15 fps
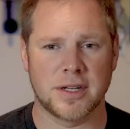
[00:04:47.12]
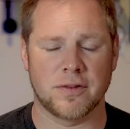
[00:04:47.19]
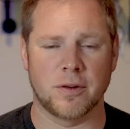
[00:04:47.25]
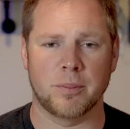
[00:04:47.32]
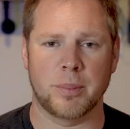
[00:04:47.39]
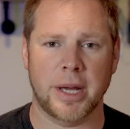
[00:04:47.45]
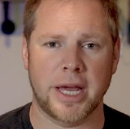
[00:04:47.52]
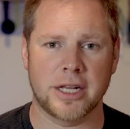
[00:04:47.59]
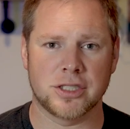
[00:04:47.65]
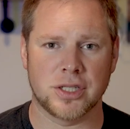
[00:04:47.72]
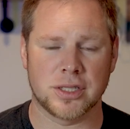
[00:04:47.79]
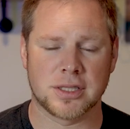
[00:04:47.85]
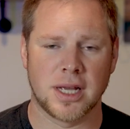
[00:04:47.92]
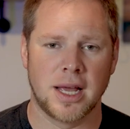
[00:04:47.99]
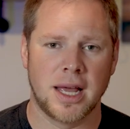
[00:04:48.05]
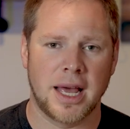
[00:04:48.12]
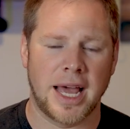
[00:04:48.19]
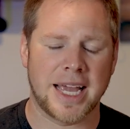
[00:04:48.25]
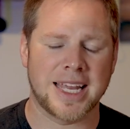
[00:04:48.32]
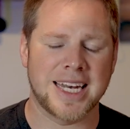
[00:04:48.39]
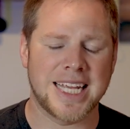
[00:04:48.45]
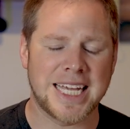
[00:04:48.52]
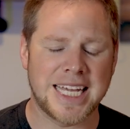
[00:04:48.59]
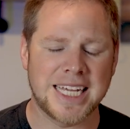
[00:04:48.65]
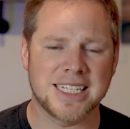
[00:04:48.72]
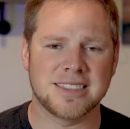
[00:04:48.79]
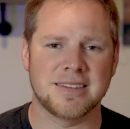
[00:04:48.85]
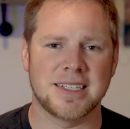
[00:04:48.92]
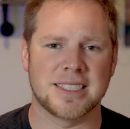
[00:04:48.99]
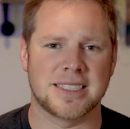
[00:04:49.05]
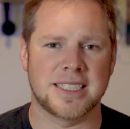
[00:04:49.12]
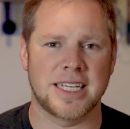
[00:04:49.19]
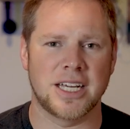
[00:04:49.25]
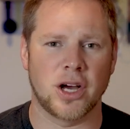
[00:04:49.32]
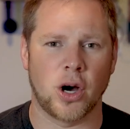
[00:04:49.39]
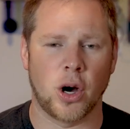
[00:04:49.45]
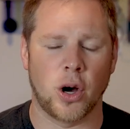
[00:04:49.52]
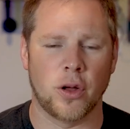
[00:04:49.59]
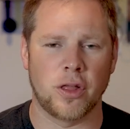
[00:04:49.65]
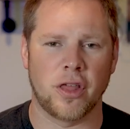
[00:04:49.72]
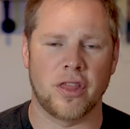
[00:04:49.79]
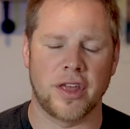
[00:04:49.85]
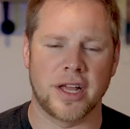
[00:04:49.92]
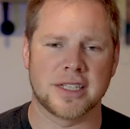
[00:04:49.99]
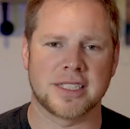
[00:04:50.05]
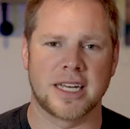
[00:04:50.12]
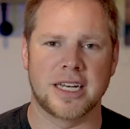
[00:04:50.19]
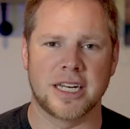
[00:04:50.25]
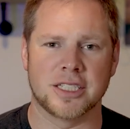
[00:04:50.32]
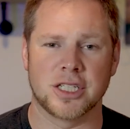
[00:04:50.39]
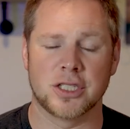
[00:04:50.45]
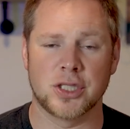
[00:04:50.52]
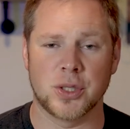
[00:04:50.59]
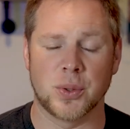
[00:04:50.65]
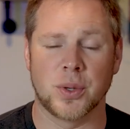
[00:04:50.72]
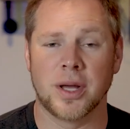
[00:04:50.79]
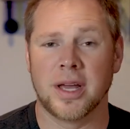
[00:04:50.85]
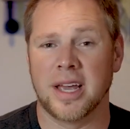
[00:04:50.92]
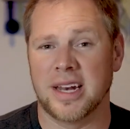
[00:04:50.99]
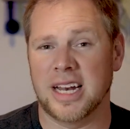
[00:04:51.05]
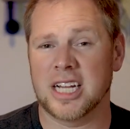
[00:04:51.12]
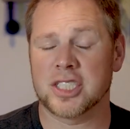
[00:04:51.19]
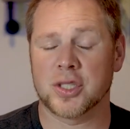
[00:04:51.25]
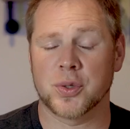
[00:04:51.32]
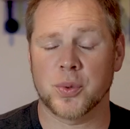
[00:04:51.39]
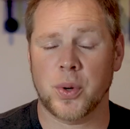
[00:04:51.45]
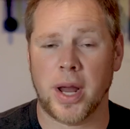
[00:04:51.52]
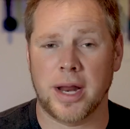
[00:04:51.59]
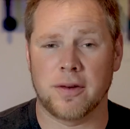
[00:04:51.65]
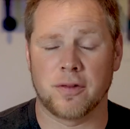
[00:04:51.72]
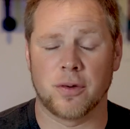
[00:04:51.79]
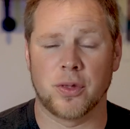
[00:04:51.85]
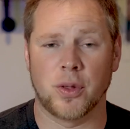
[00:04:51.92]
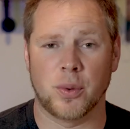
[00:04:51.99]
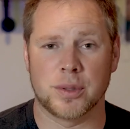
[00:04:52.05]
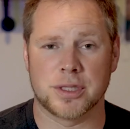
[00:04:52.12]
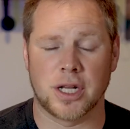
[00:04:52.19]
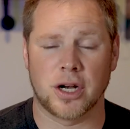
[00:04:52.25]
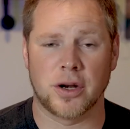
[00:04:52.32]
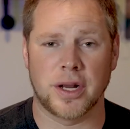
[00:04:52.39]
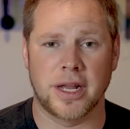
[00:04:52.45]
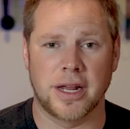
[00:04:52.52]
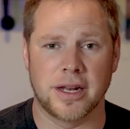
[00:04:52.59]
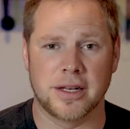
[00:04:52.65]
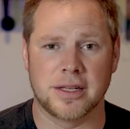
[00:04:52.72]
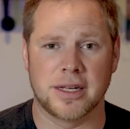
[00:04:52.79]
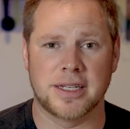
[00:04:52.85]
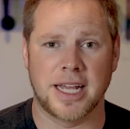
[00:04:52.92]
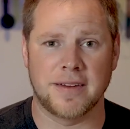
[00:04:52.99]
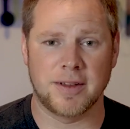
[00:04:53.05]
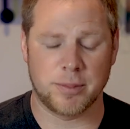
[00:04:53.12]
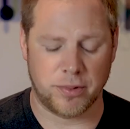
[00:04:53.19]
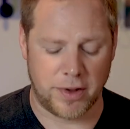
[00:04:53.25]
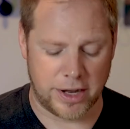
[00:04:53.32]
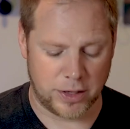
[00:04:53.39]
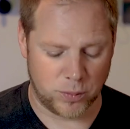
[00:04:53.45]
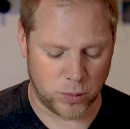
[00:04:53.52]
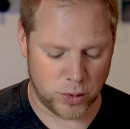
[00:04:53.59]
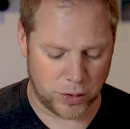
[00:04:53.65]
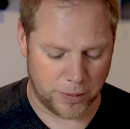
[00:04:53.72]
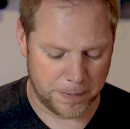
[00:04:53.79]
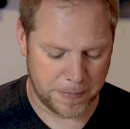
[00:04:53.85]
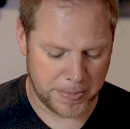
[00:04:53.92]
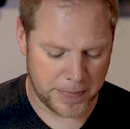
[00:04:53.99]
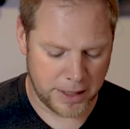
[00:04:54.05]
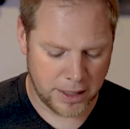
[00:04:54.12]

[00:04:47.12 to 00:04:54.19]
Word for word: different pages, I can easily see all the things I need to do. And that's great for those that are in the daily planning world.